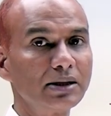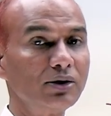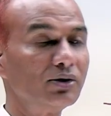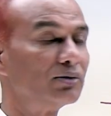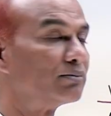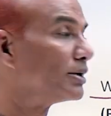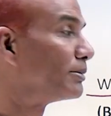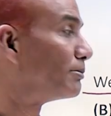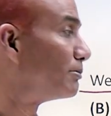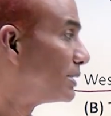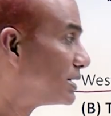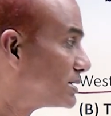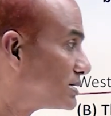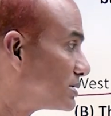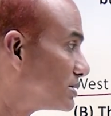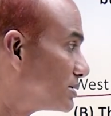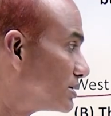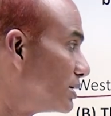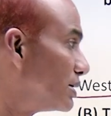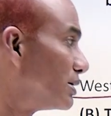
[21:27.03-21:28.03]
You may
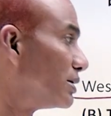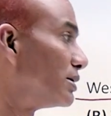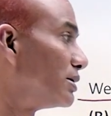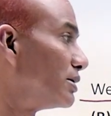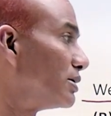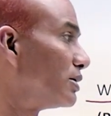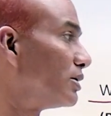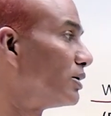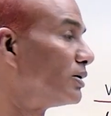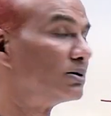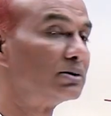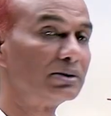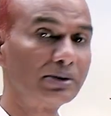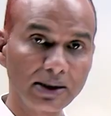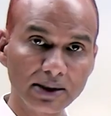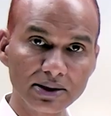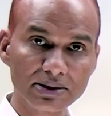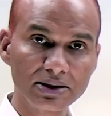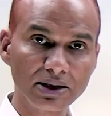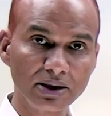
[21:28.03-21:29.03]
miss on
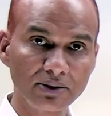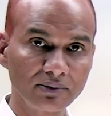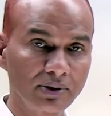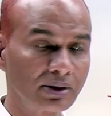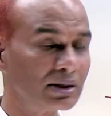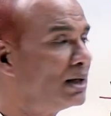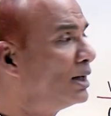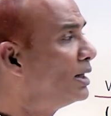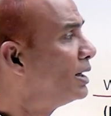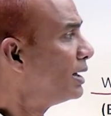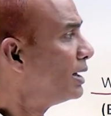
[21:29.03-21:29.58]
things. Even